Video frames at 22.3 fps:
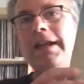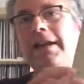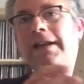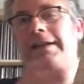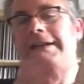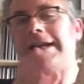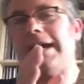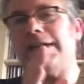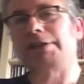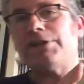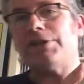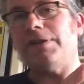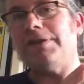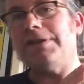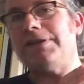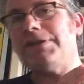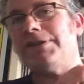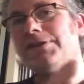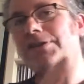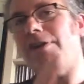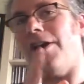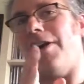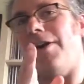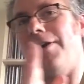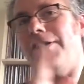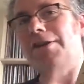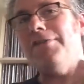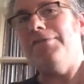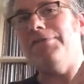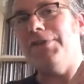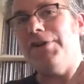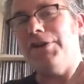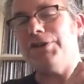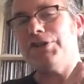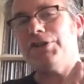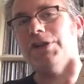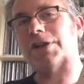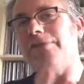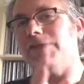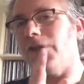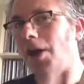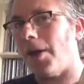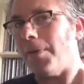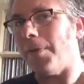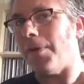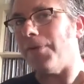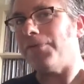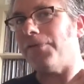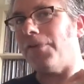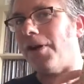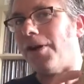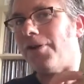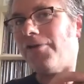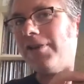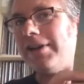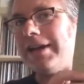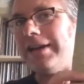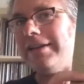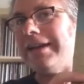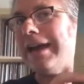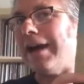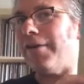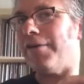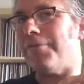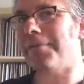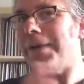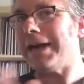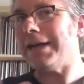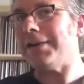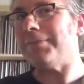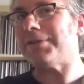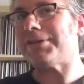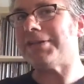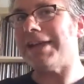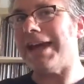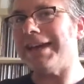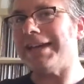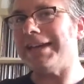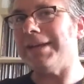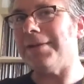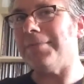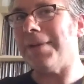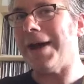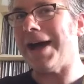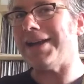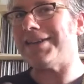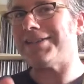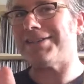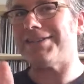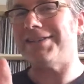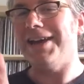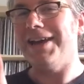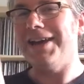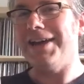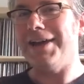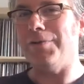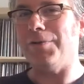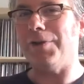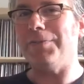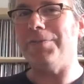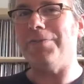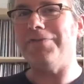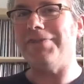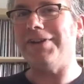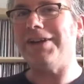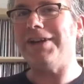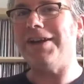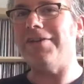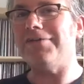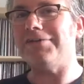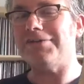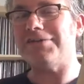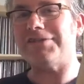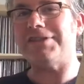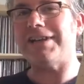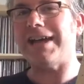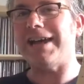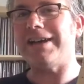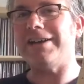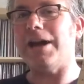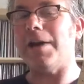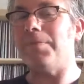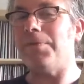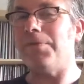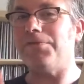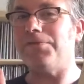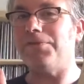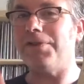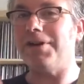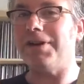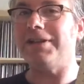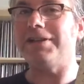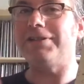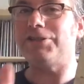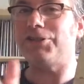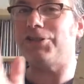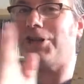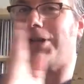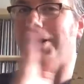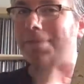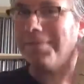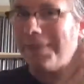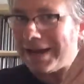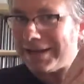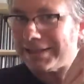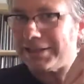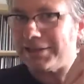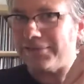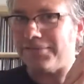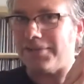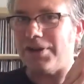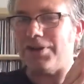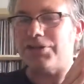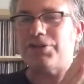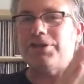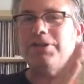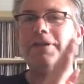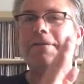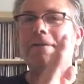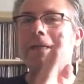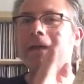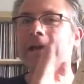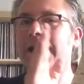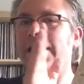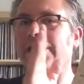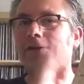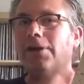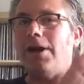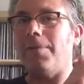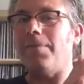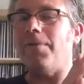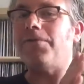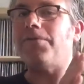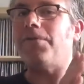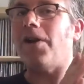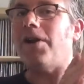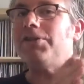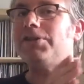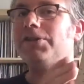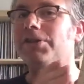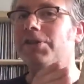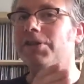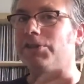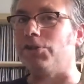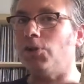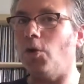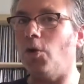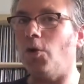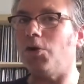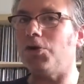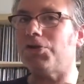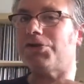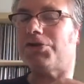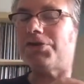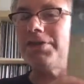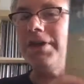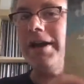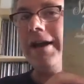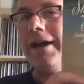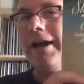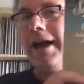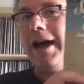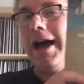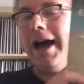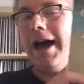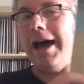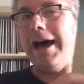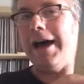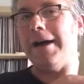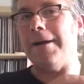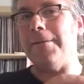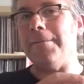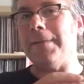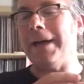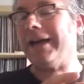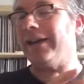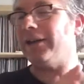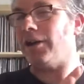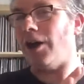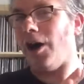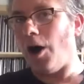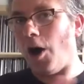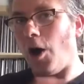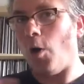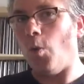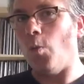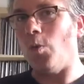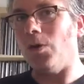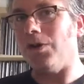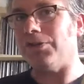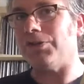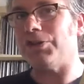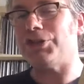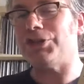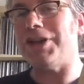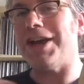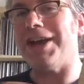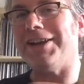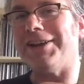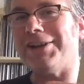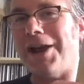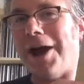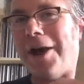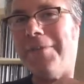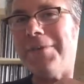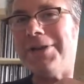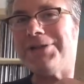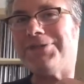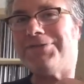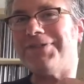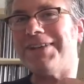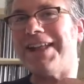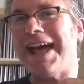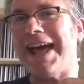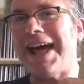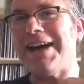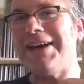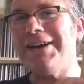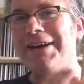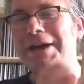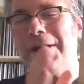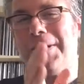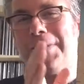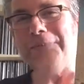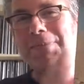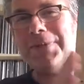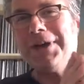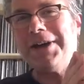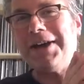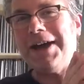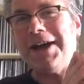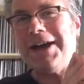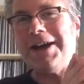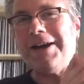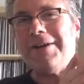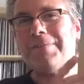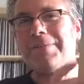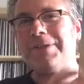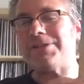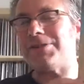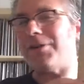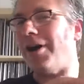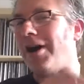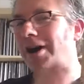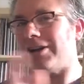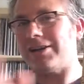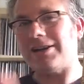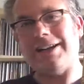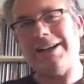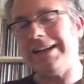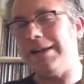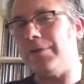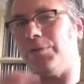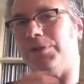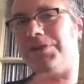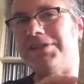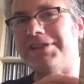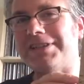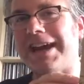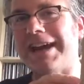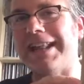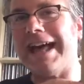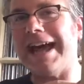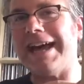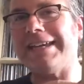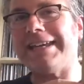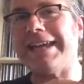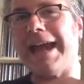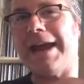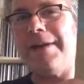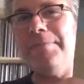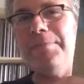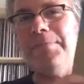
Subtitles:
Yeah, so this has got her version of Light My Fire on it. Now, I've made a mistake in the past in one of my videos of saying that I preferred Shirley Bassey's version of Light My Fire to The Doors. And I got a whole world of shit in the comments for that, but so I clearly wouldn't say that again.